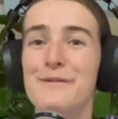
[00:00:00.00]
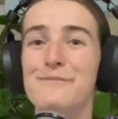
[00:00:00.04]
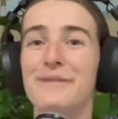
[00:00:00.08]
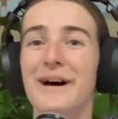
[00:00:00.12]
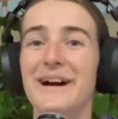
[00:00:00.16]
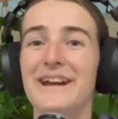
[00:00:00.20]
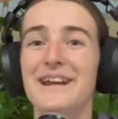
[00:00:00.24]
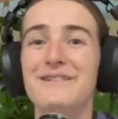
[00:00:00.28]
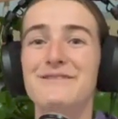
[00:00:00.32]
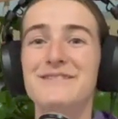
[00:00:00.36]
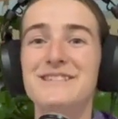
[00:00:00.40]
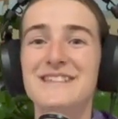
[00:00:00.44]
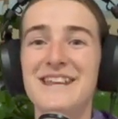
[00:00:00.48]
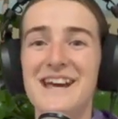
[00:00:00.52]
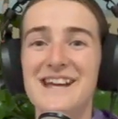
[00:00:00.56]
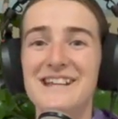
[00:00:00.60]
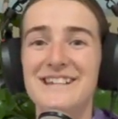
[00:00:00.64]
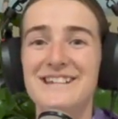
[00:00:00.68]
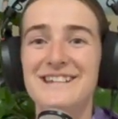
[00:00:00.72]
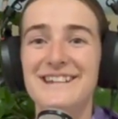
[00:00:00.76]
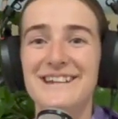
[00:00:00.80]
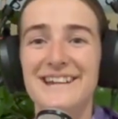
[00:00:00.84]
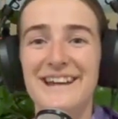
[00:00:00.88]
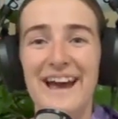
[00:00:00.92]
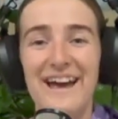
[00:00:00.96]
My name is
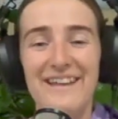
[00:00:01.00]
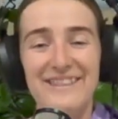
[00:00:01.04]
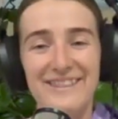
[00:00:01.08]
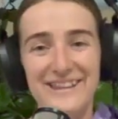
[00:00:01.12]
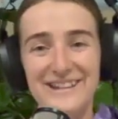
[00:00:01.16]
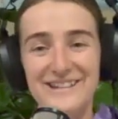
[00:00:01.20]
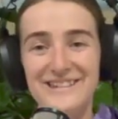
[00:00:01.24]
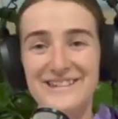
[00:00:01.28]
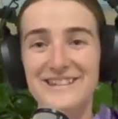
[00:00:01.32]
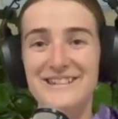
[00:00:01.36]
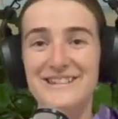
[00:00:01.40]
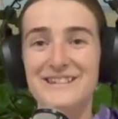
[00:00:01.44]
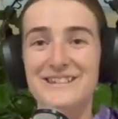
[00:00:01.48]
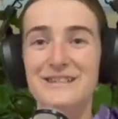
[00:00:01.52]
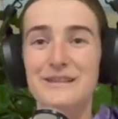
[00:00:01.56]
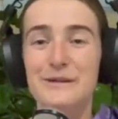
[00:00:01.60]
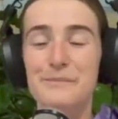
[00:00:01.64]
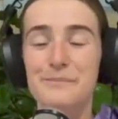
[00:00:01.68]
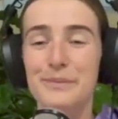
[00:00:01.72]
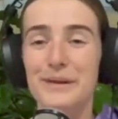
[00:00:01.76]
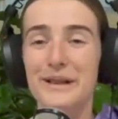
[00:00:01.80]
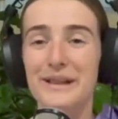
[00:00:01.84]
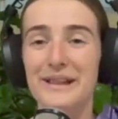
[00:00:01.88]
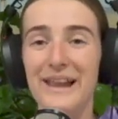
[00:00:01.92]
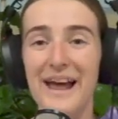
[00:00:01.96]
Andy, and this is the
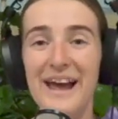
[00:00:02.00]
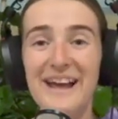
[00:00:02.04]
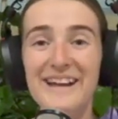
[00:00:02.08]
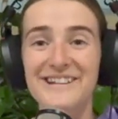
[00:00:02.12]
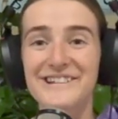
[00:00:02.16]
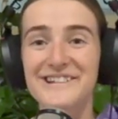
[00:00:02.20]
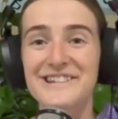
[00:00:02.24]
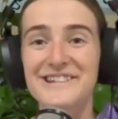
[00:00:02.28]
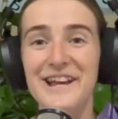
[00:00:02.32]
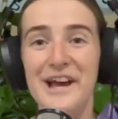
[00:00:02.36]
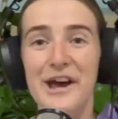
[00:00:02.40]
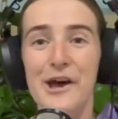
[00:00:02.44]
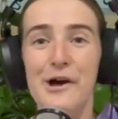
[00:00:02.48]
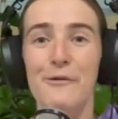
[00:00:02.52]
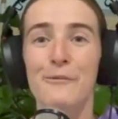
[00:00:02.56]
place